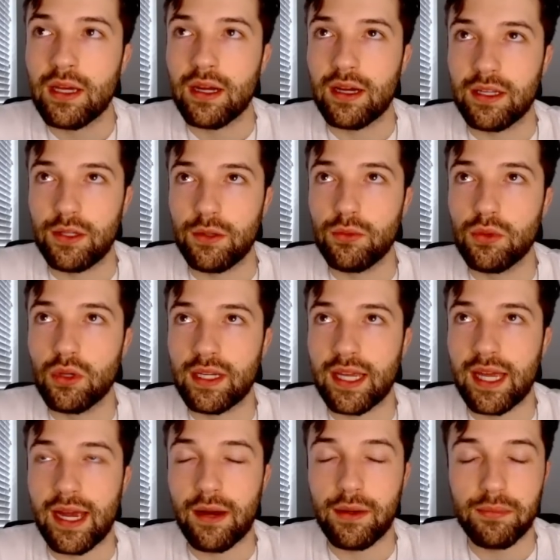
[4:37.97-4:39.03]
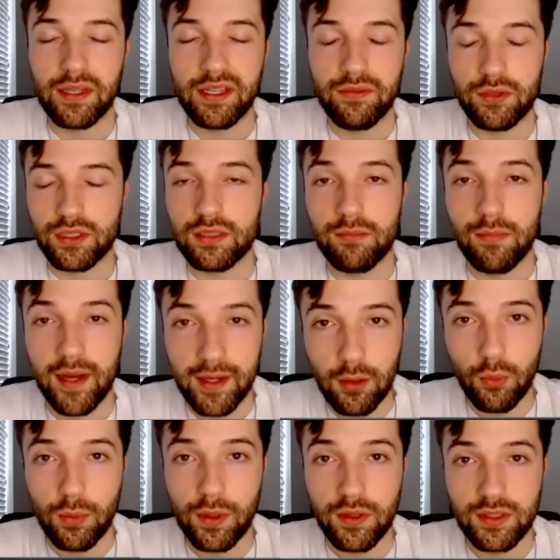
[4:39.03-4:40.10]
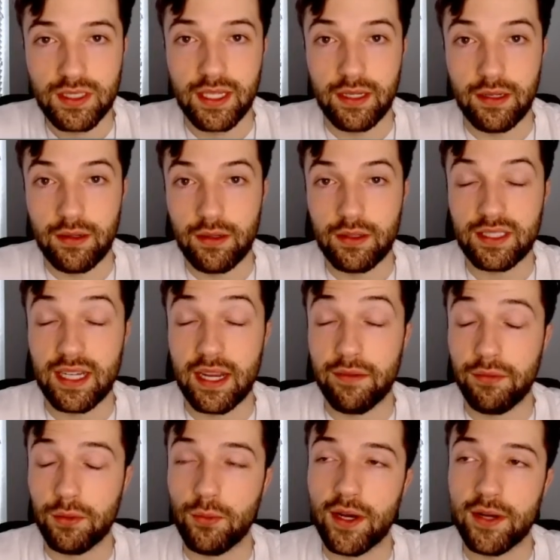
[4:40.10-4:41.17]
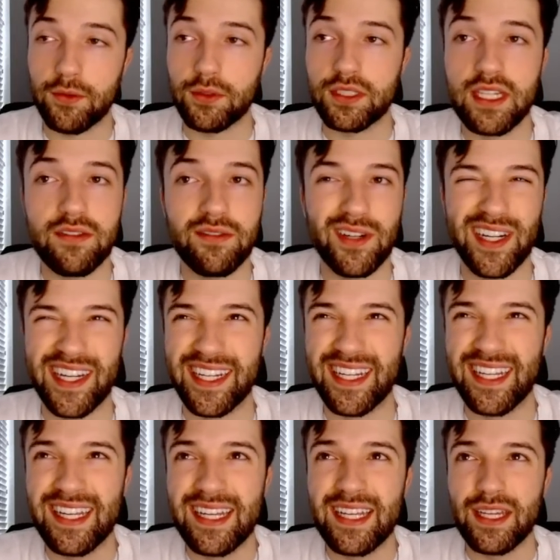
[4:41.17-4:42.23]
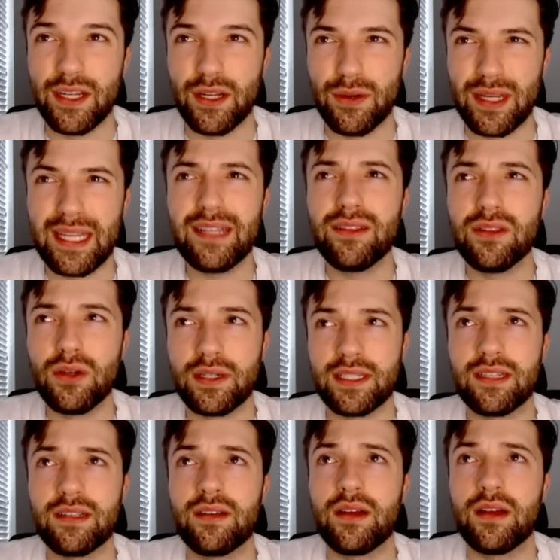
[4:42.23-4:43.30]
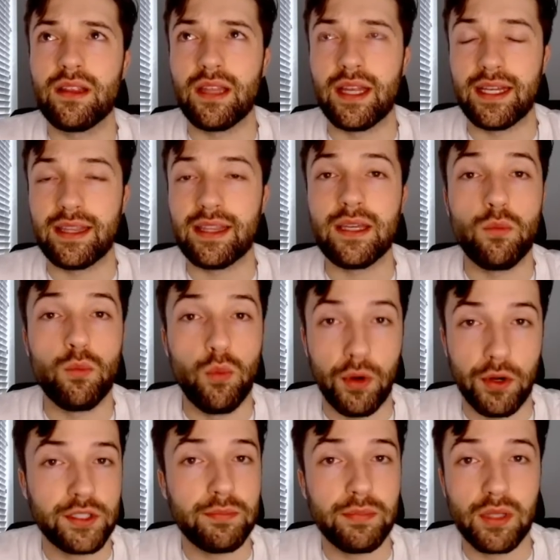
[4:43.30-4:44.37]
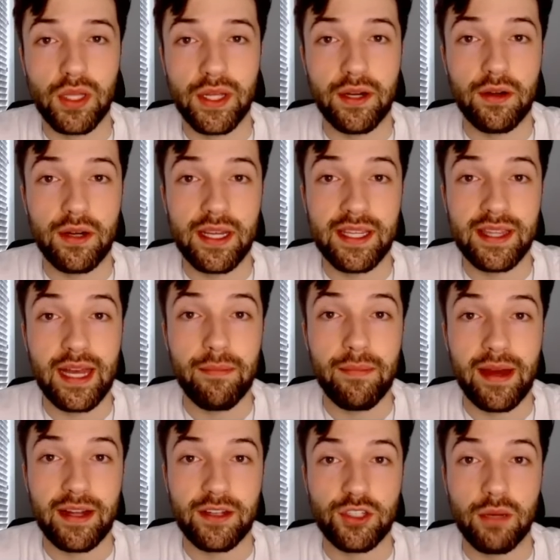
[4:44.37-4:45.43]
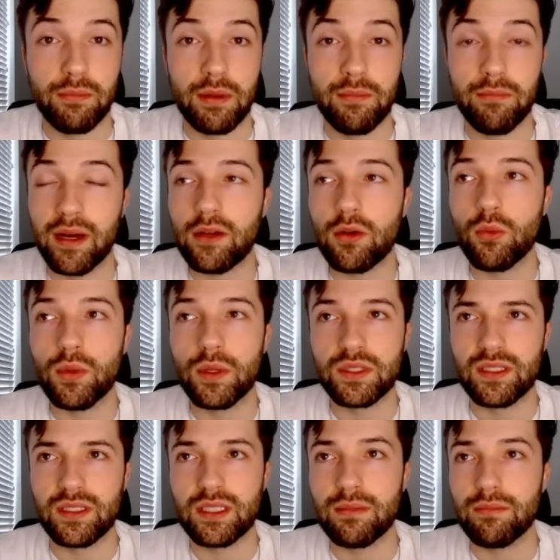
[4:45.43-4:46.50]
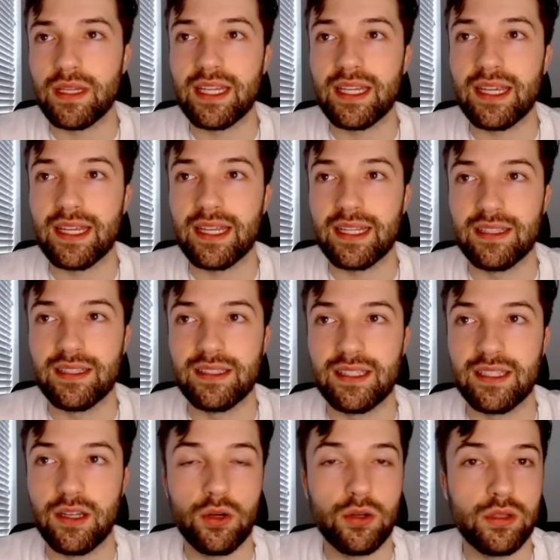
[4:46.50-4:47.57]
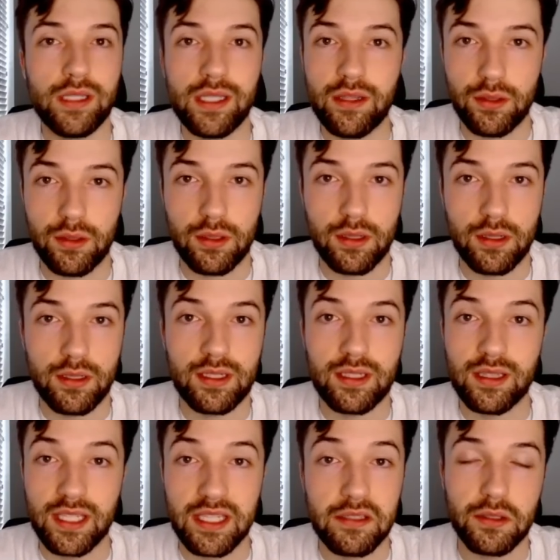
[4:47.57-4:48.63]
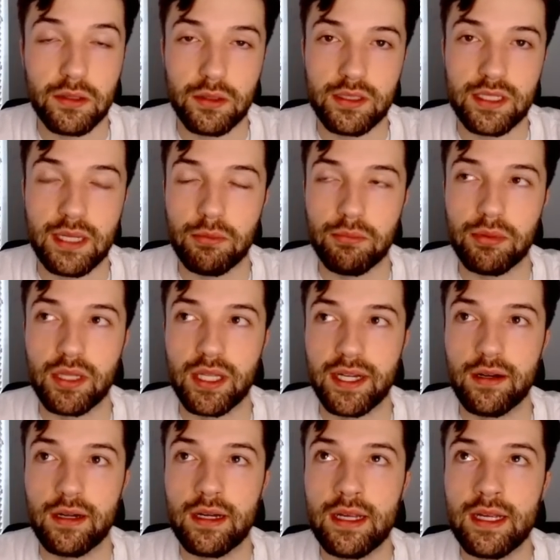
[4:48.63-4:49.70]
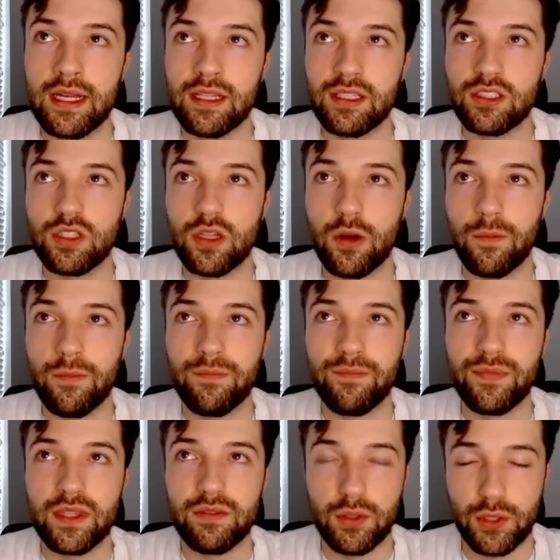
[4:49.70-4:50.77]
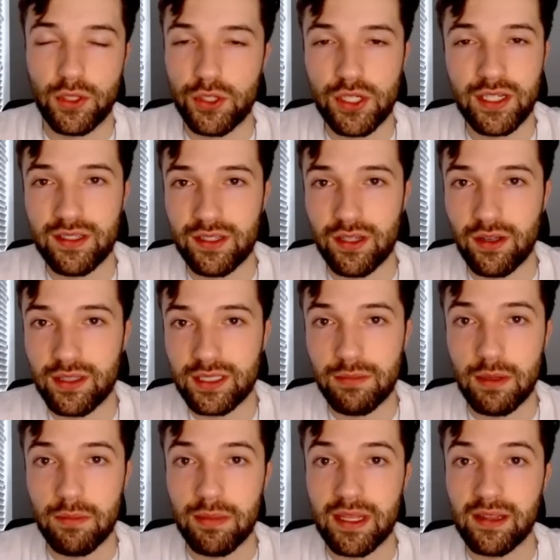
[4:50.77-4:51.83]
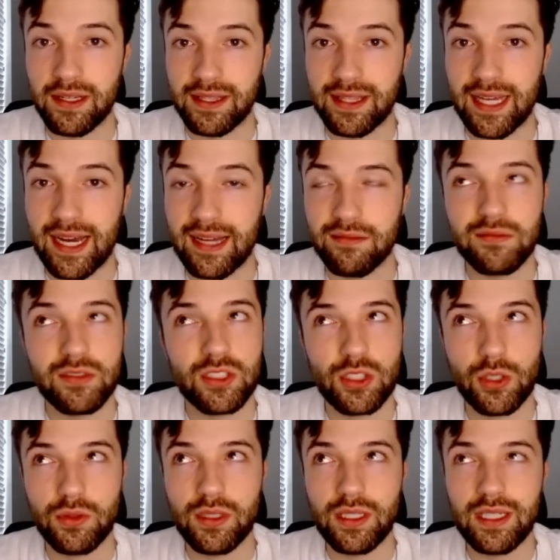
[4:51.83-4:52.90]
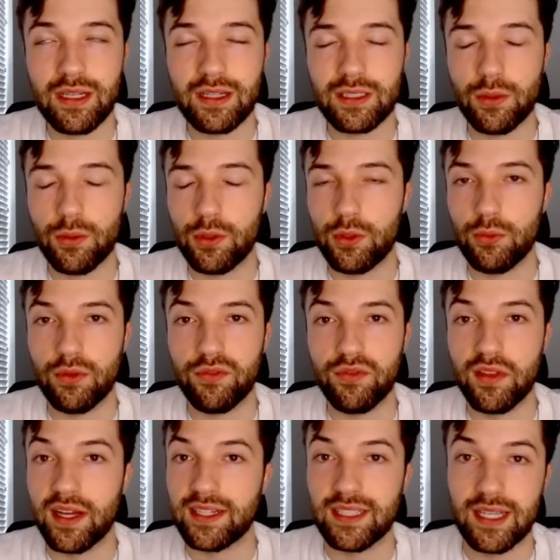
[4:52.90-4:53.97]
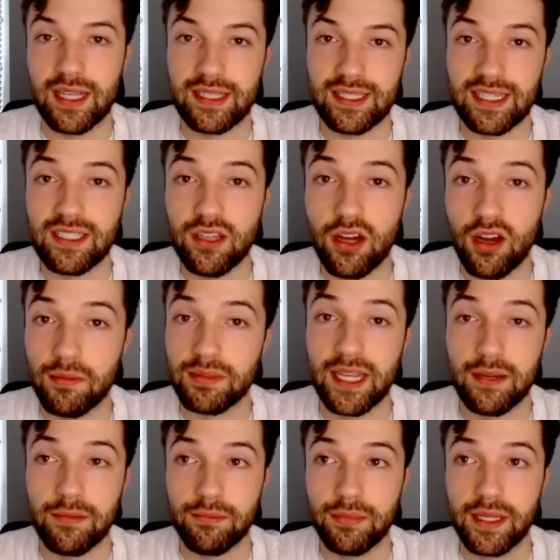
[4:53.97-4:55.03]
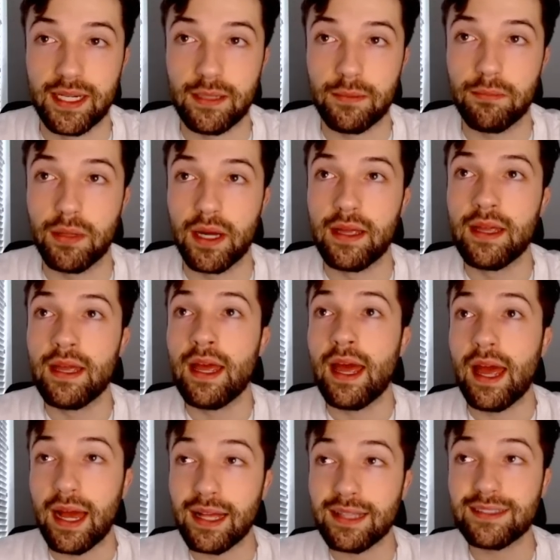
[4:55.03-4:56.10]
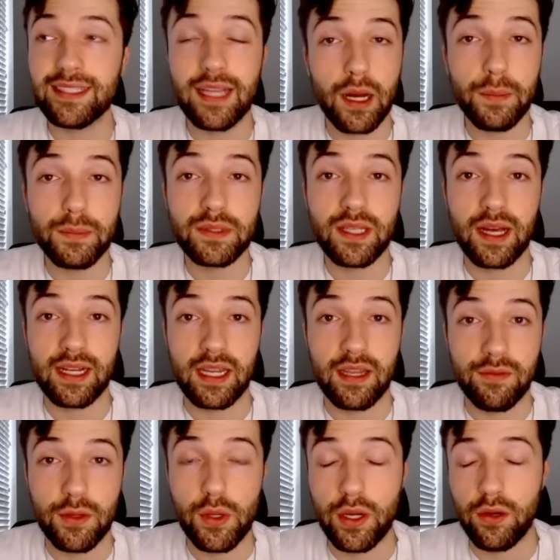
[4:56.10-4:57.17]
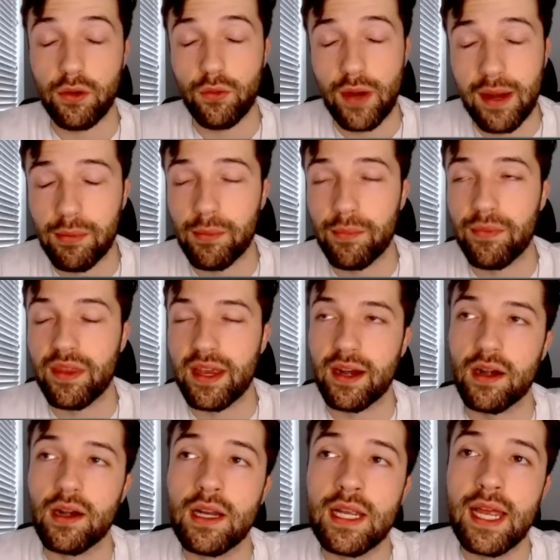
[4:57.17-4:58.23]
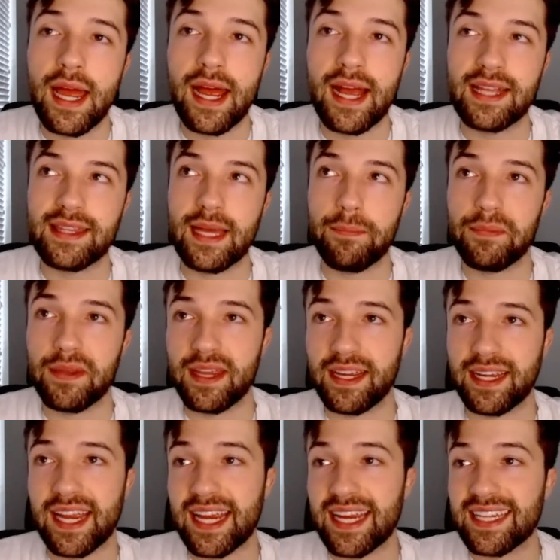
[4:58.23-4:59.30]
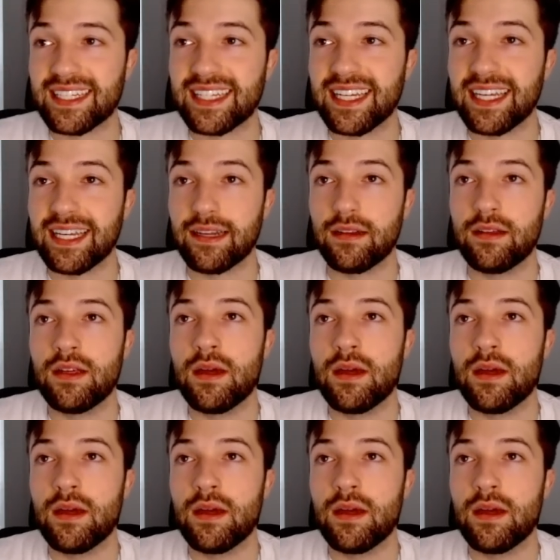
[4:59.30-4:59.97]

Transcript: Uh, you look at how he played versus Michael Wilson, Stanford wide receiver, and, you know, he looked like the worst player in that matchup. And Michael Wilson, to me, is an early third to late third type of player. So for Christian Gonzalez to be beat like that, certainly not someone who reflects as a top ten pick, but has the upside if you can grab him there at that pick eighteen.